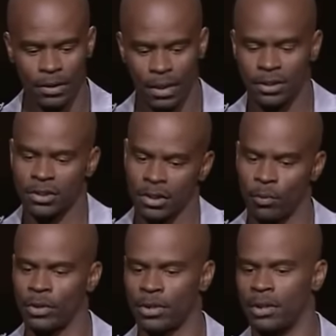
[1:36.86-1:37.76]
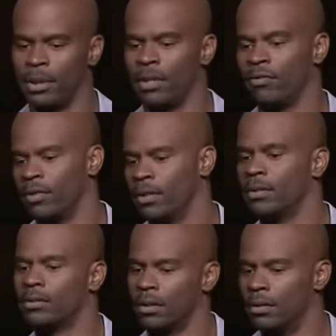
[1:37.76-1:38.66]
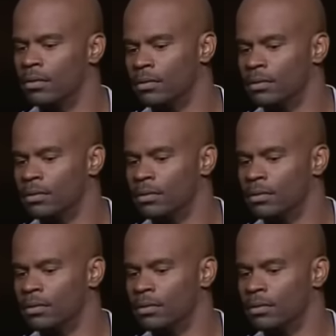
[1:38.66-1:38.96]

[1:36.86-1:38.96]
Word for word: So I just, I want this to be different, so.